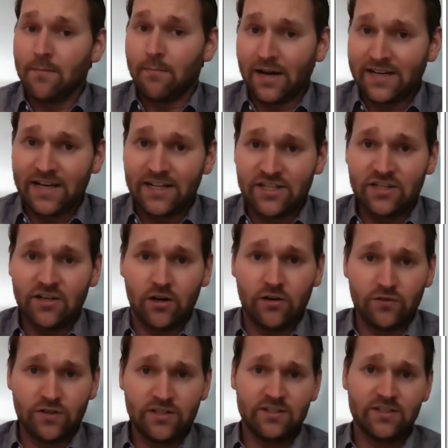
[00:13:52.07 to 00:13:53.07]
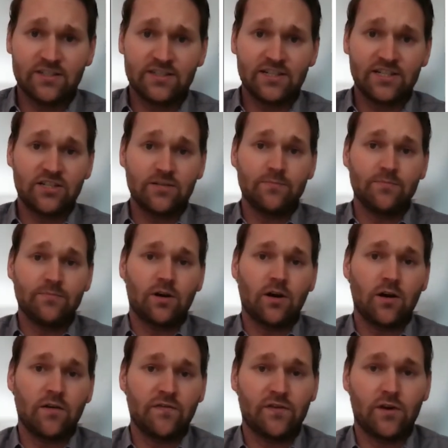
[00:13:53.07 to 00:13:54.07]
By 1900, the system
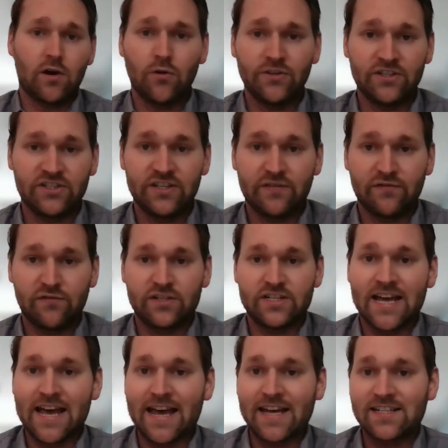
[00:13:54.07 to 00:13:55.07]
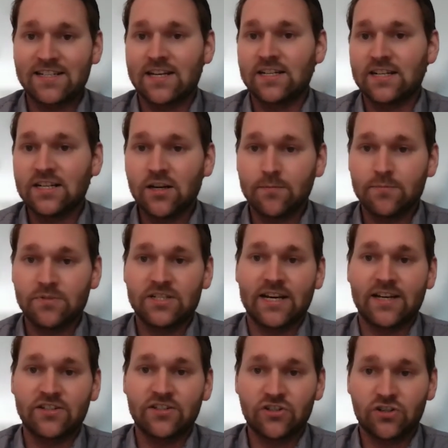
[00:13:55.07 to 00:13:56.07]
of all these different head and income
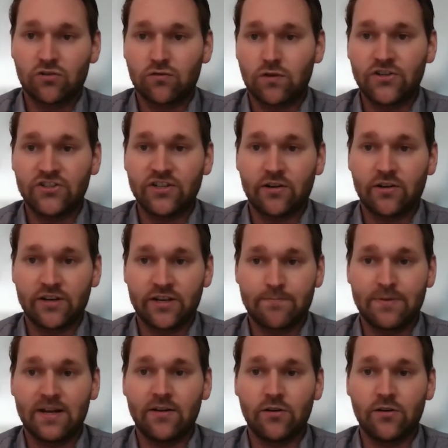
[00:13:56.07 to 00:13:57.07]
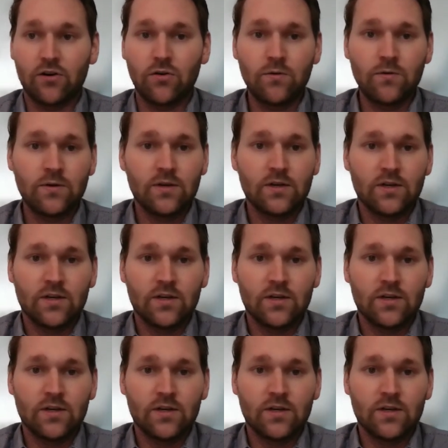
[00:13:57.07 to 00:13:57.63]
taxes across the archipelago